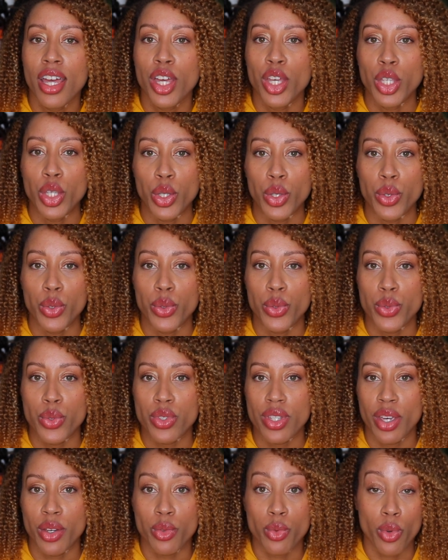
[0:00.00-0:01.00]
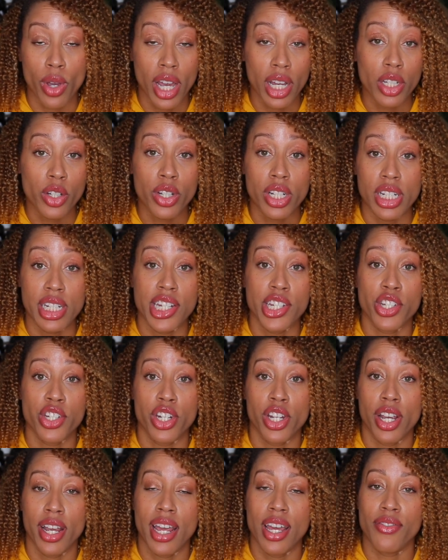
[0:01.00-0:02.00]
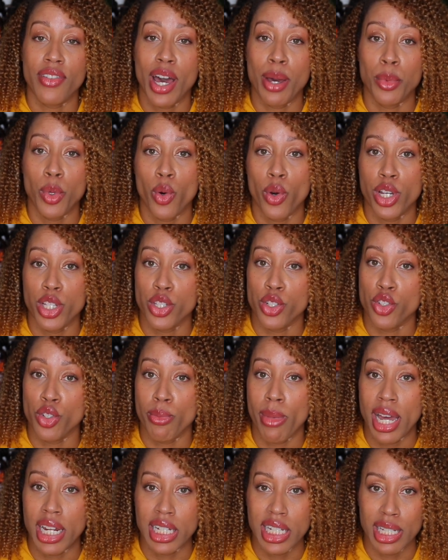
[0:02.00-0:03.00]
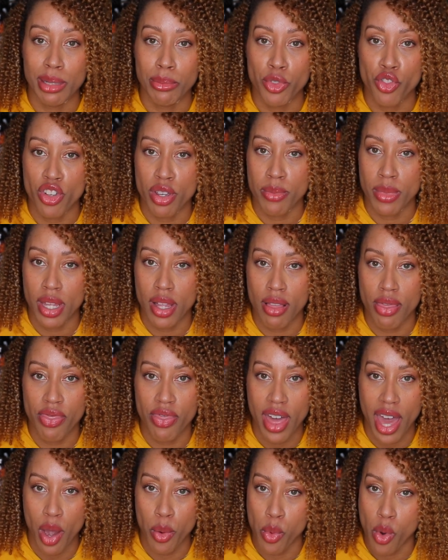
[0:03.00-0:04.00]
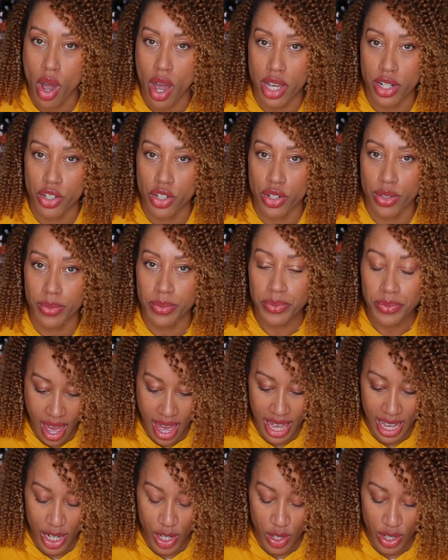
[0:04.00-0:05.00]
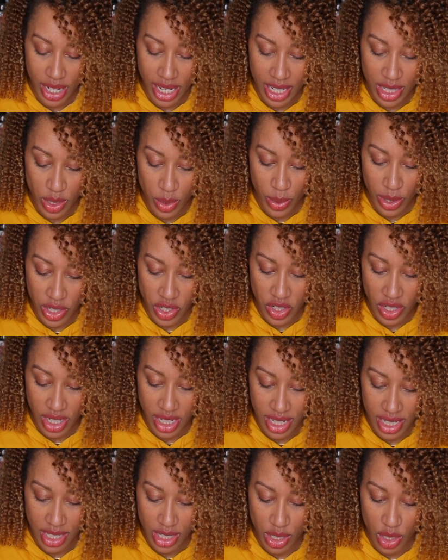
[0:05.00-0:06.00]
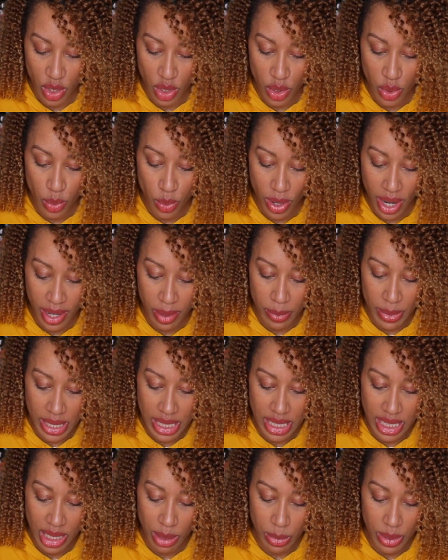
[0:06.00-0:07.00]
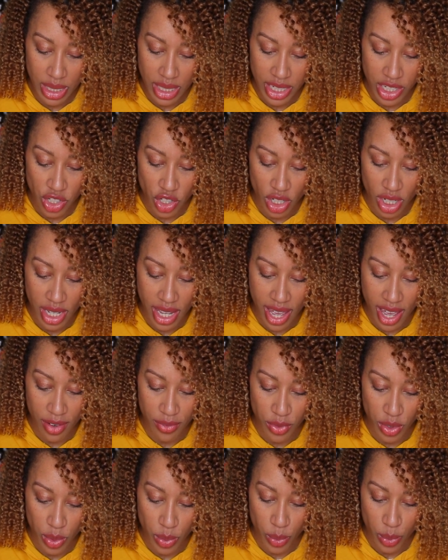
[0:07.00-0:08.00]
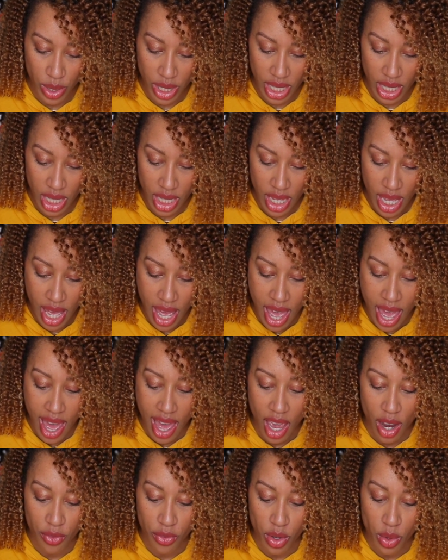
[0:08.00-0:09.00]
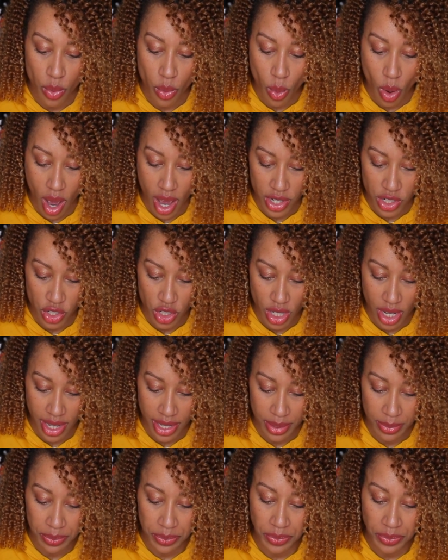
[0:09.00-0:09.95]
use a regular conditioner if I'm going to do my deep treatment, that wash. And her next question is, do you recommend deep conditioning every week, every wash day?